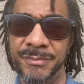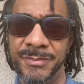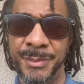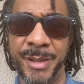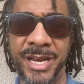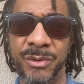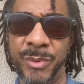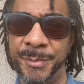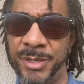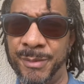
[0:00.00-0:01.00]
The men and
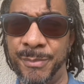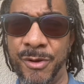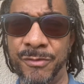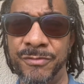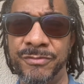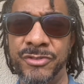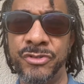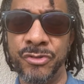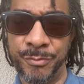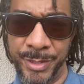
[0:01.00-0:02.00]
women are both
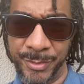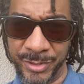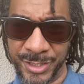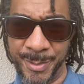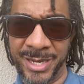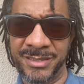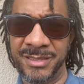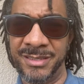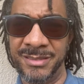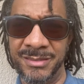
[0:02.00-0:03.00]
to be
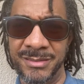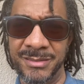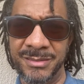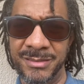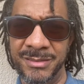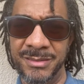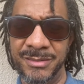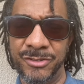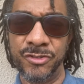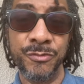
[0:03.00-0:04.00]
respected,
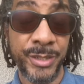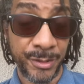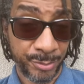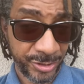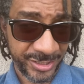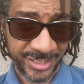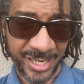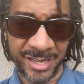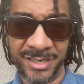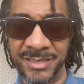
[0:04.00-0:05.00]
to be
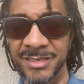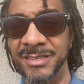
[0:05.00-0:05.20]
appreciated,